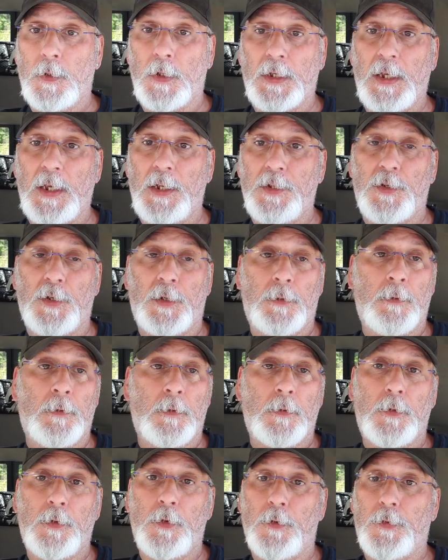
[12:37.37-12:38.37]
the
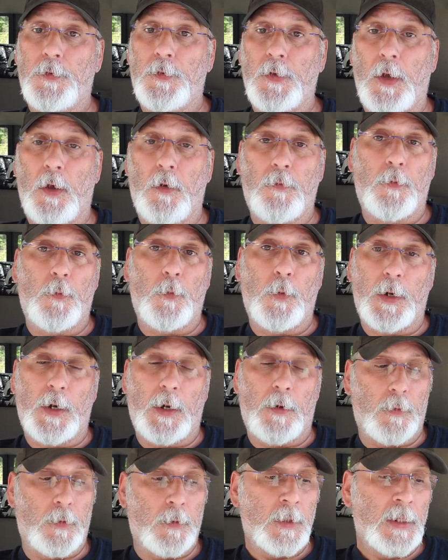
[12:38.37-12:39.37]
kitchen, yourself,
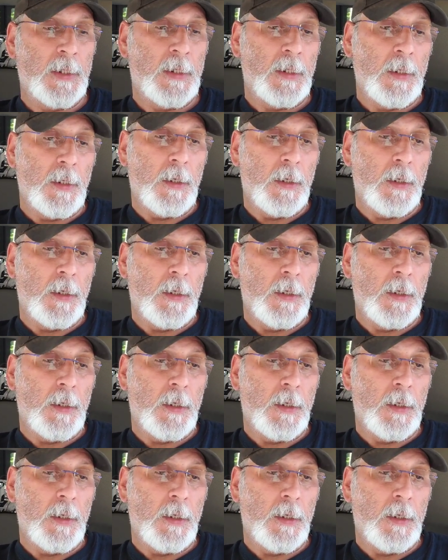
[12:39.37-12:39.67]
whatever.